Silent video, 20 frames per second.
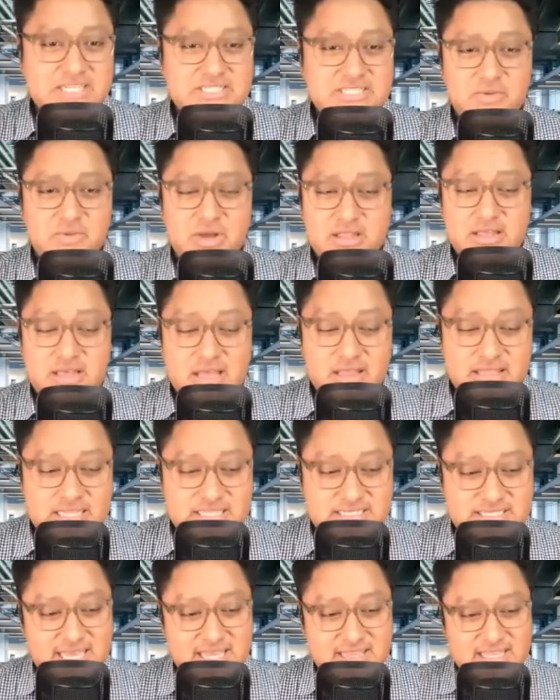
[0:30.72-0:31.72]
Awesome. Well,
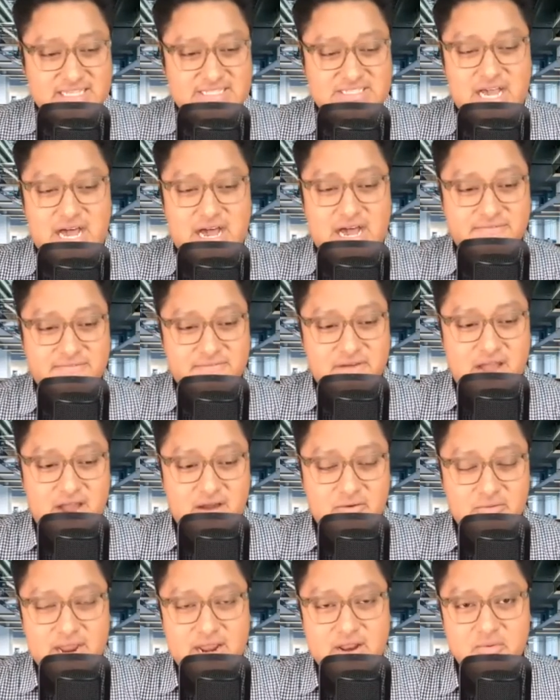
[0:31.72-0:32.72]
let's kick this off
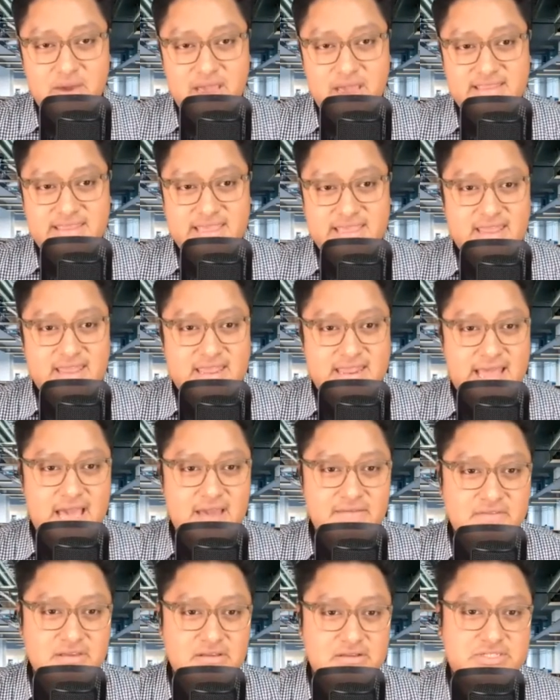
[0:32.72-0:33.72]
right away, Dan,
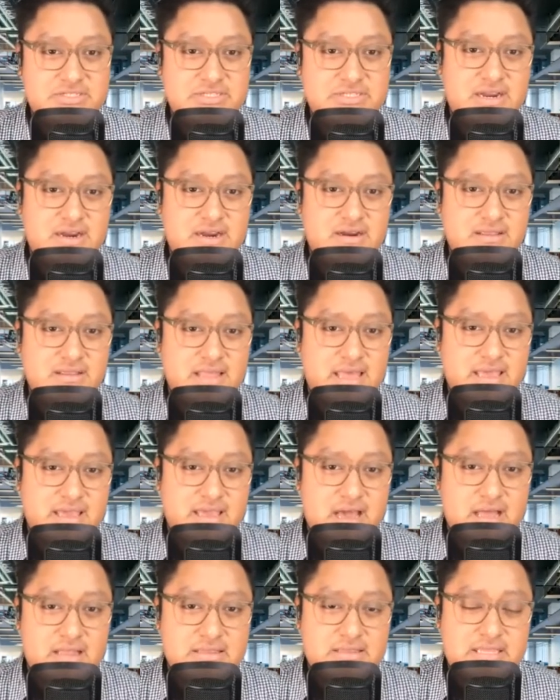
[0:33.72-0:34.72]
and have you share,
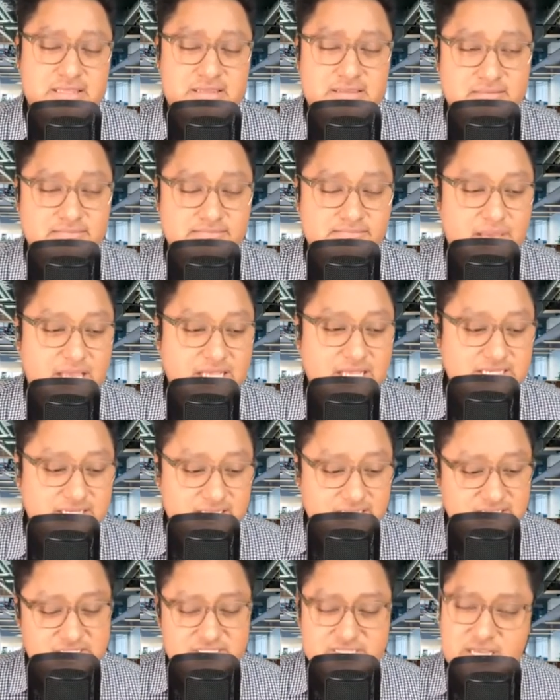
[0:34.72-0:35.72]

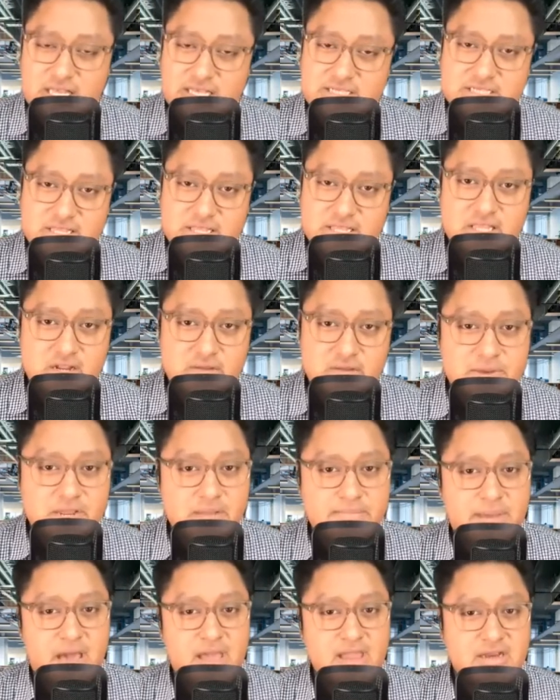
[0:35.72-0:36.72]
basically just tell us a little
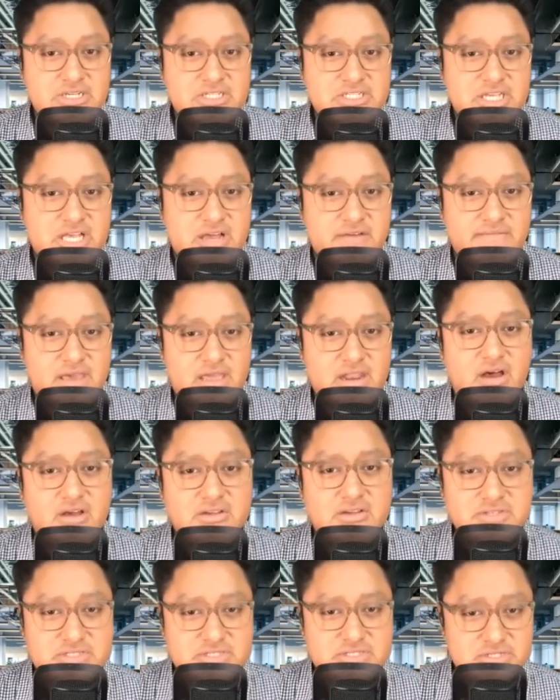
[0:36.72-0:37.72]
bit about yourself
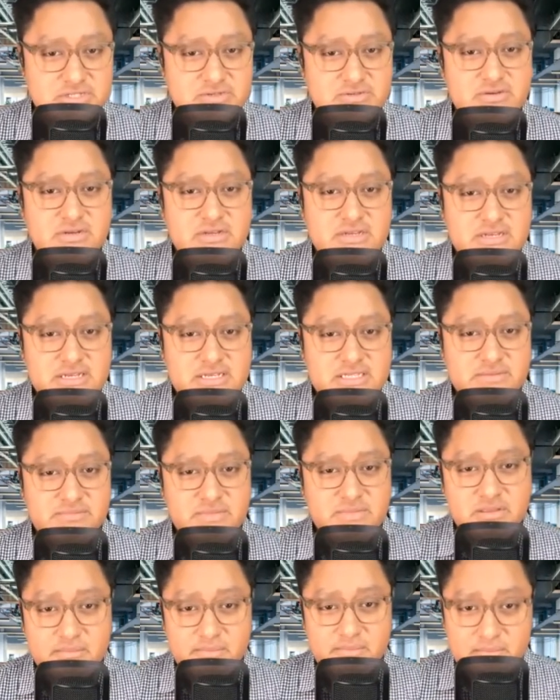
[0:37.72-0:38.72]
and also to
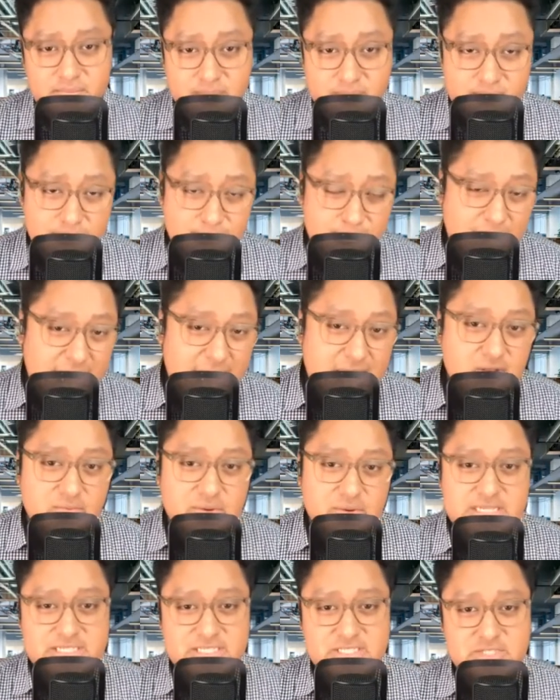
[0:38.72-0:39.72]
some of the
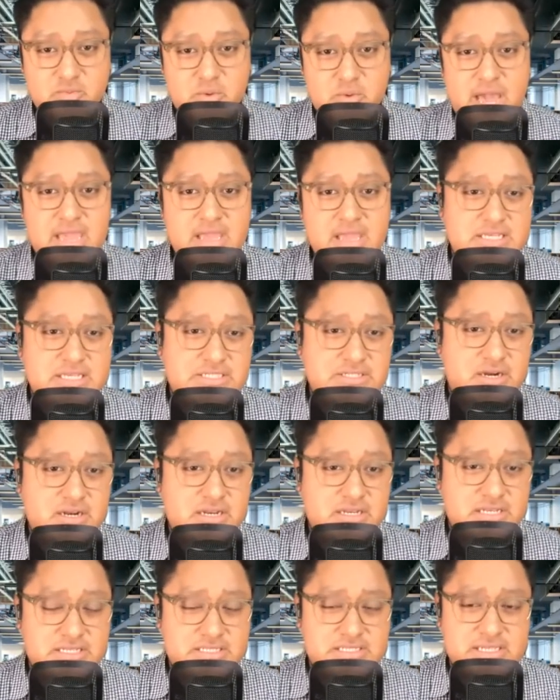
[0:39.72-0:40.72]
main reasons why you
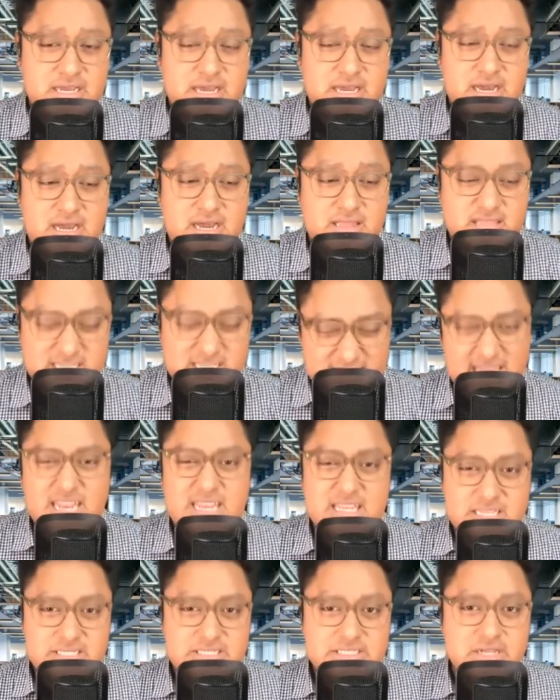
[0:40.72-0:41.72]
decided to
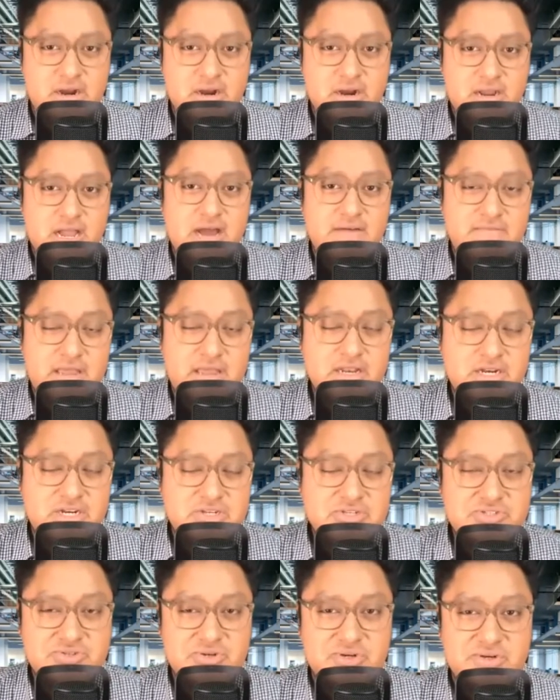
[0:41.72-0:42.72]
start
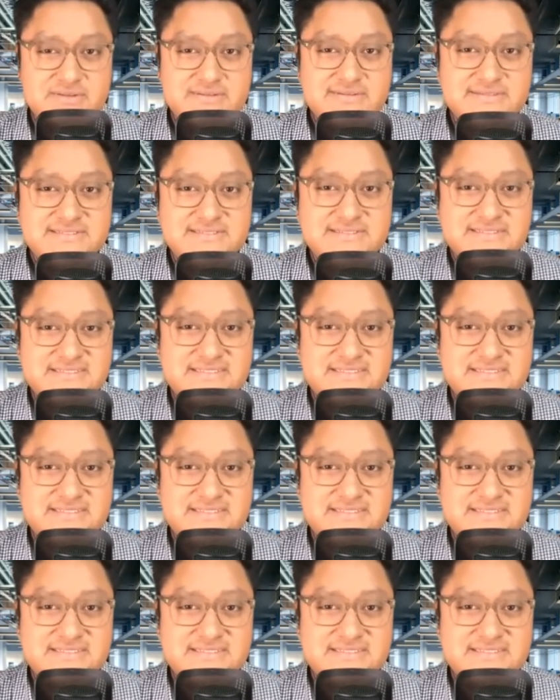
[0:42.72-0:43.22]
VendorNeutral.